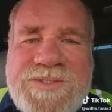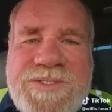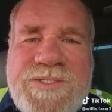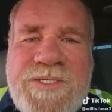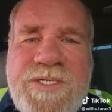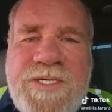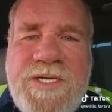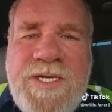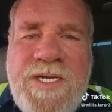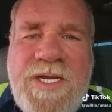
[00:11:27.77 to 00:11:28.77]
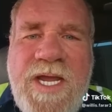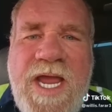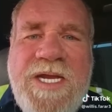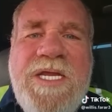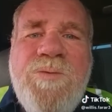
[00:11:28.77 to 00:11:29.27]
With that tone
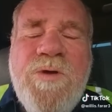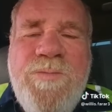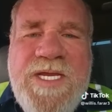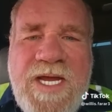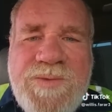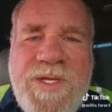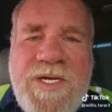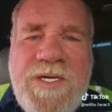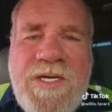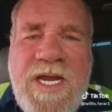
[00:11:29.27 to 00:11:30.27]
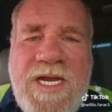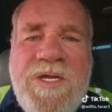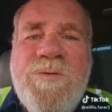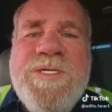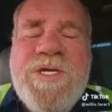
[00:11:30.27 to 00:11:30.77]
of assurance and
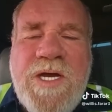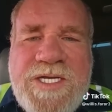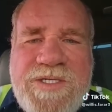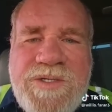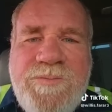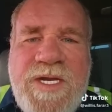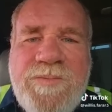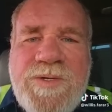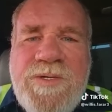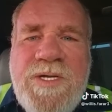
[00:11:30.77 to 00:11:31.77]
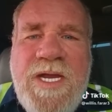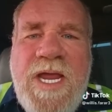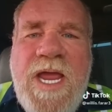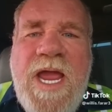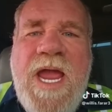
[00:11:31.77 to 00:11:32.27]
finality, it is going to
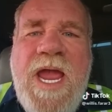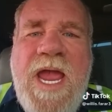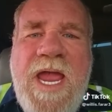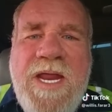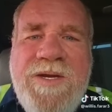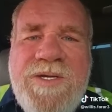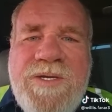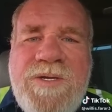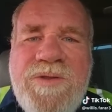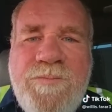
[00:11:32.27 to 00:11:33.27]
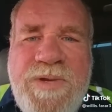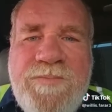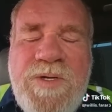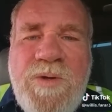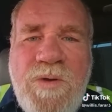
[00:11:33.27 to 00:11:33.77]
happen. That's what
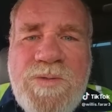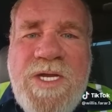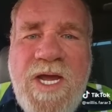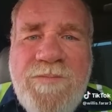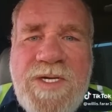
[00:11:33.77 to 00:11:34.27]
scares me.